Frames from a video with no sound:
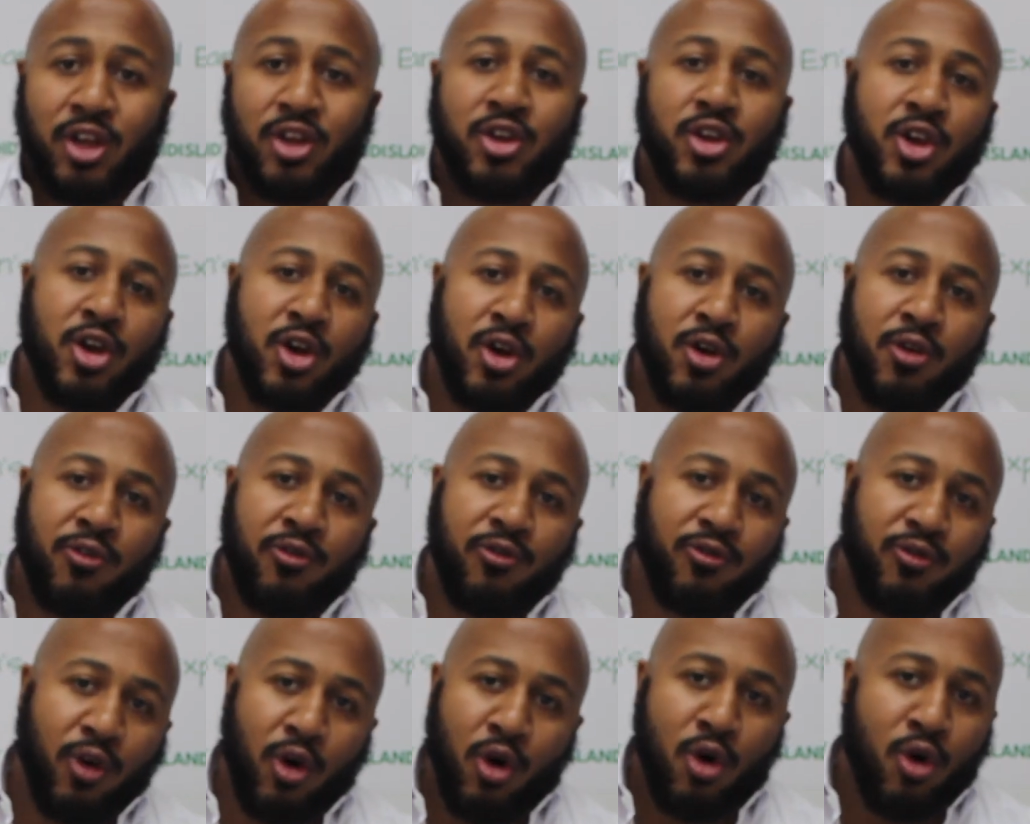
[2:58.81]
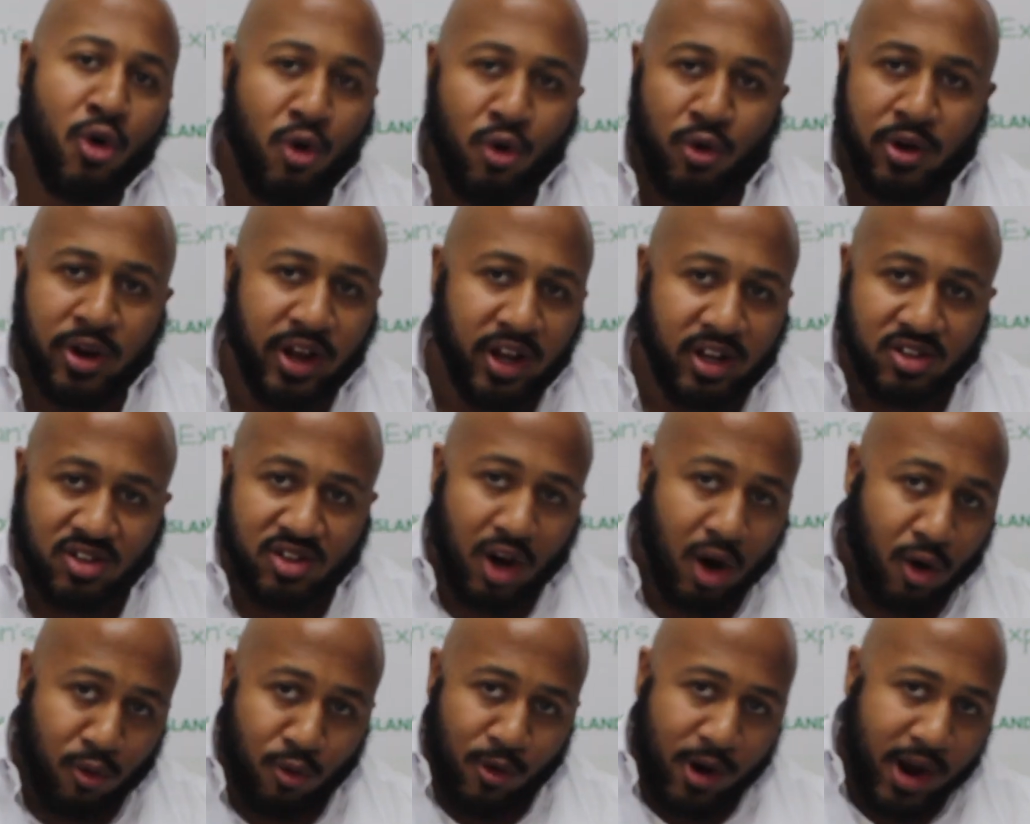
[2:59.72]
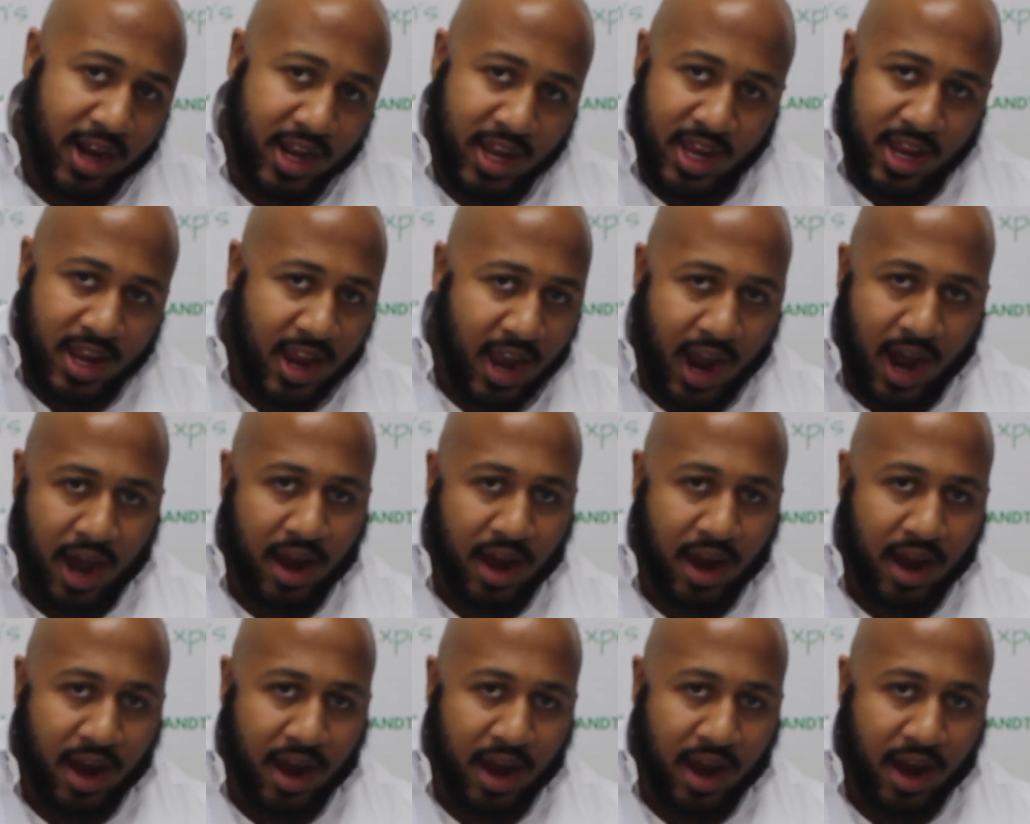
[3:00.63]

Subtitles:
your phone is already